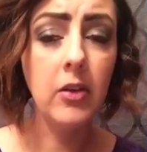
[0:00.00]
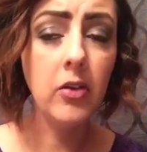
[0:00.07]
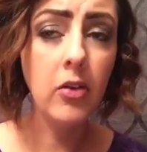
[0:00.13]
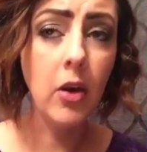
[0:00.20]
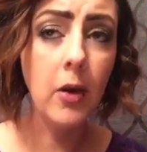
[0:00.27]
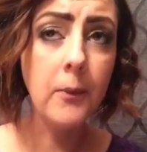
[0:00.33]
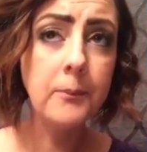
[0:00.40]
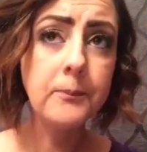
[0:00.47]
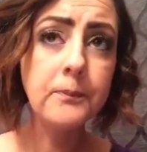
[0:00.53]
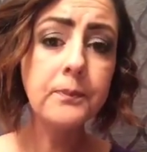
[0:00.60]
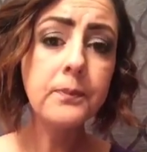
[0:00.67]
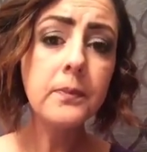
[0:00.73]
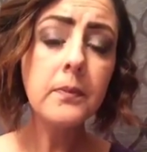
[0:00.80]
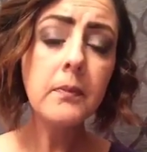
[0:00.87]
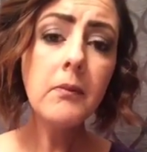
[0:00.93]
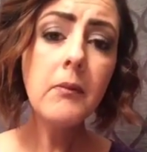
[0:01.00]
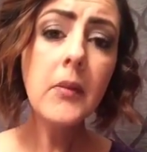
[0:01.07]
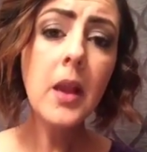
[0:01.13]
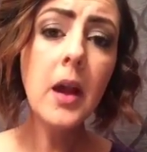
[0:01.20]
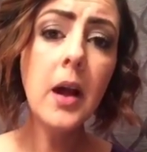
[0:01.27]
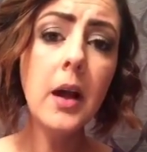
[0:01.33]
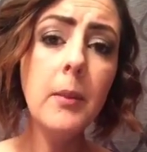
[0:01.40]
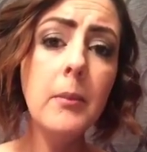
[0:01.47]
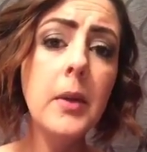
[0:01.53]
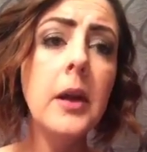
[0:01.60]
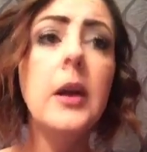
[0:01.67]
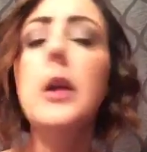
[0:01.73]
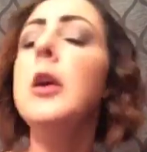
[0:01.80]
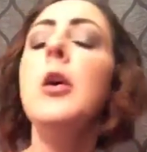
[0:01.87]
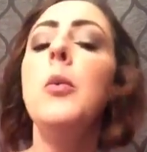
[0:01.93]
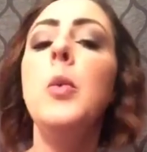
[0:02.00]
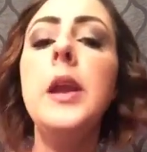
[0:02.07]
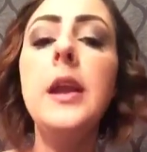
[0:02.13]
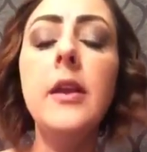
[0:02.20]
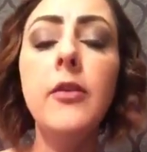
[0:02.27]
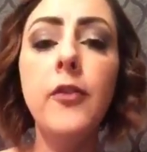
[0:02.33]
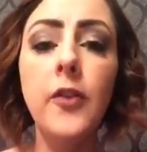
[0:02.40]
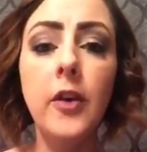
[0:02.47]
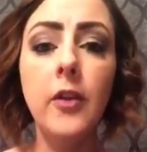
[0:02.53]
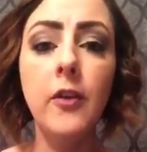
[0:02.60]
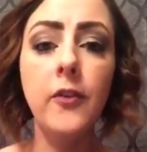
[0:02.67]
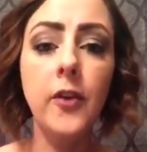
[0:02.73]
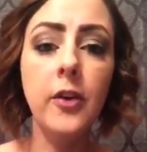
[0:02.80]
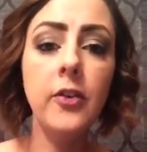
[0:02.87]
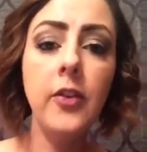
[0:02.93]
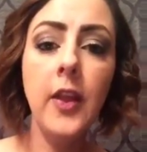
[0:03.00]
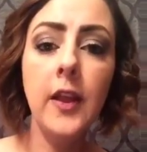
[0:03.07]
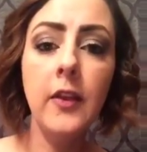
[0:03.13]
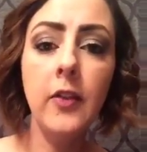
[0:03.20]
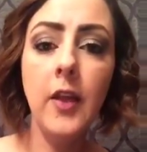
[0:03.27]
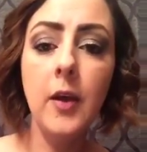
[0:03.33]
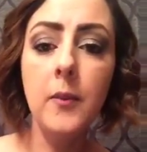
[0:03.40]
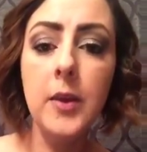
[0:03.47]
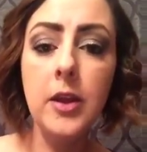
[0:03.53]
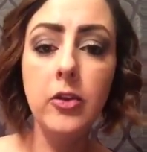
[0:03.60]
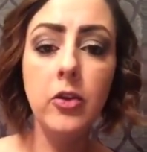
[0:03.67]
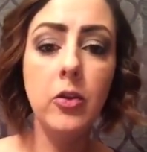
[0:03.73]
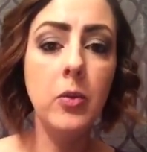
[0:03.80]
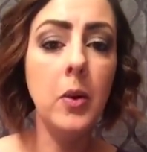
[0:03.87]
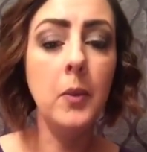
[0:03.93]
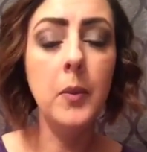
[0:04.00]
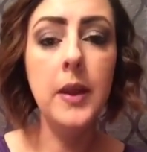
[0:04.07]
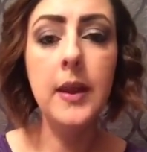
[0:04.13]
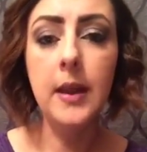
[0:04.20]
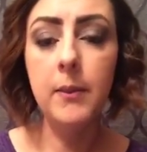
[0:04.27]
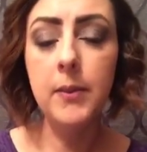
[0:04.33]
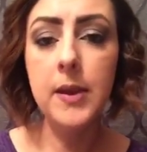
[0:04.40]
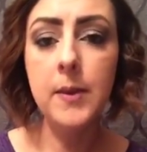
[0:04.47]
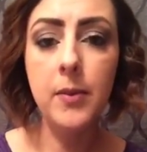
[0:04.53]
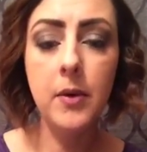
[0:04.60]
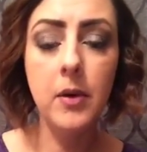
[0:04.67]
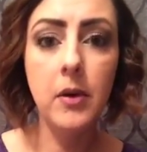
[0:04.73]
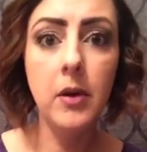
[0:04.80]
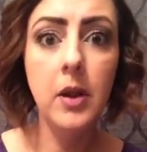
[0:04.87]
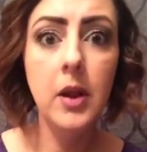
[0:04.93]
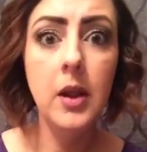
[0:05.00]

So the first thing that we do when we get people